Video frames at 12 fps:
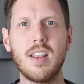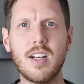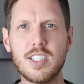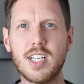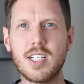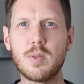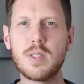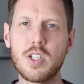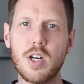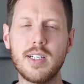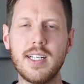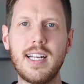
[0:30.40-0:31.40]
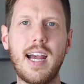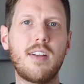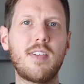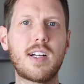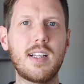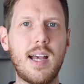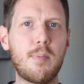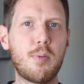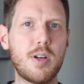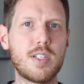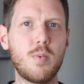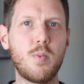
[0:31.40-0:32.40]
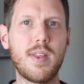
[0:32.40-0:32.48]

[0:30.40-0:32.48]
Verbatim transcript: LaunchX was started out of a collaboration